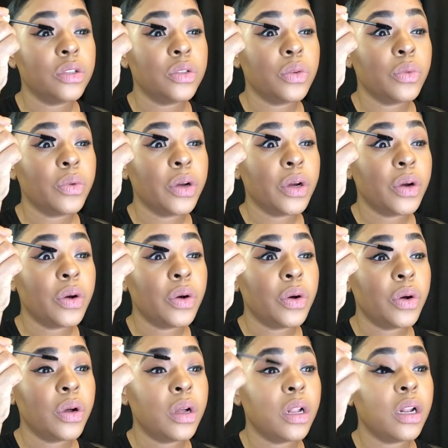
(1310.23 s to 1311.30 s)
So
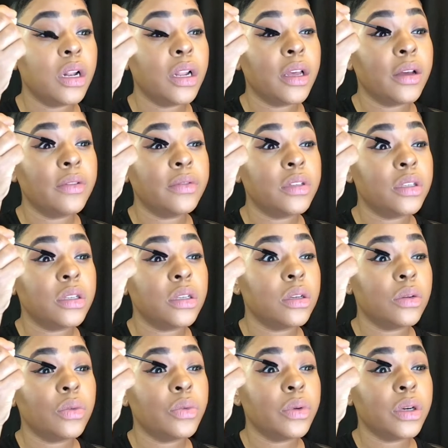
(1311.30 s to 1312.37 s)
wiggle, lift,
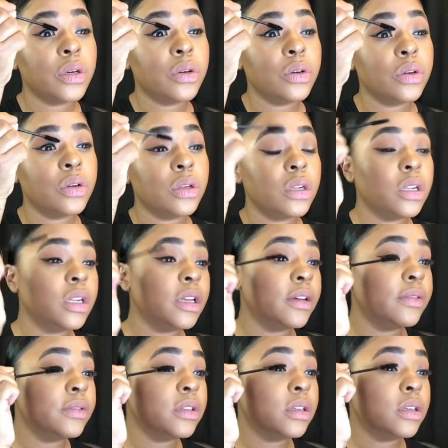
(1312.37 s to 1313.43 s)
wiggle, lift,